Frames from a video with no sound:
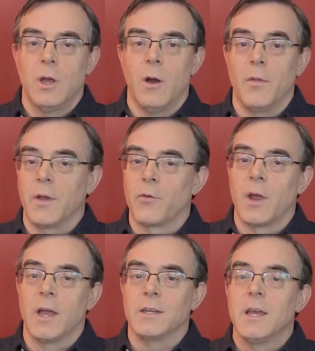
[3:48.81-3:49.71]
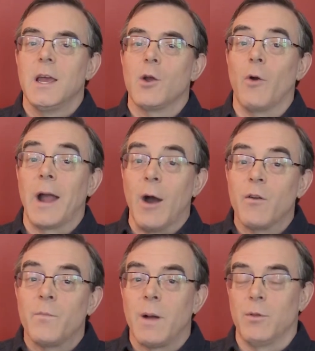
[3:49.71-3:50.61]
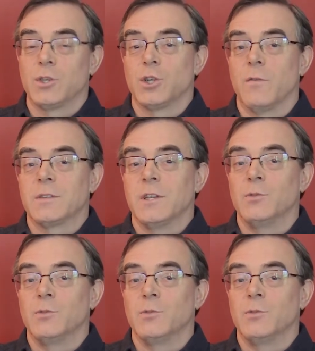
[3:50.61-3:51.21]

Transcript: On the other hand, going out of public service